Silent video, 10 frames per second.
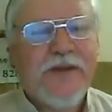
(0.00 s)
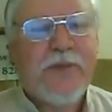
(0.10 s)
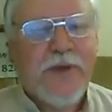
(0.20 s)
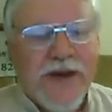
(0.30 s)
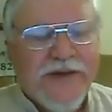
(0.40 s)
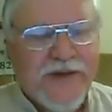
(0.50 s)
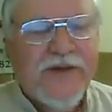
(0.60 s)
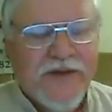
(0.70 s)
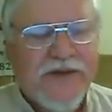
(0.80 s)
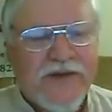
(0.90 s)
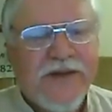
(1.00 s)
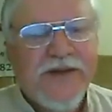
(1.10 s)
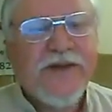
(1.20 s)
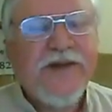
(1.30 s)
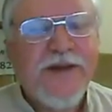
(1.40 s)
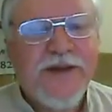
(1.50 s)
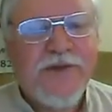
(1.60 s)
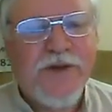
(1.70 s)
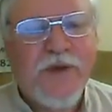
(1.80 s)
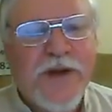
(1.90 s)
the presence,
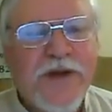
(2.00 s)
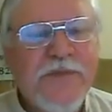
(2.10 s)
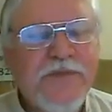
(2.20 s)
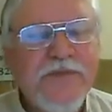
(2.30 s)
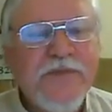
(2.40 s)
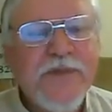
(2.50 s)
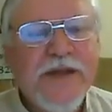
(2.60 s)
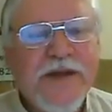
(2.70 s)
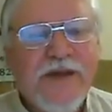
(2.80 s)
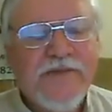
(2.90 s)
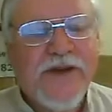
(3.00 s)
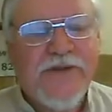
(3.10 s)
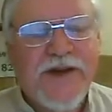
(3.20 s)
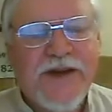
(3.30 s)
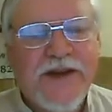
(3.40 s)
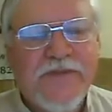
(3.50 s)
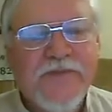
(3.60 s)
if you will, of the divine.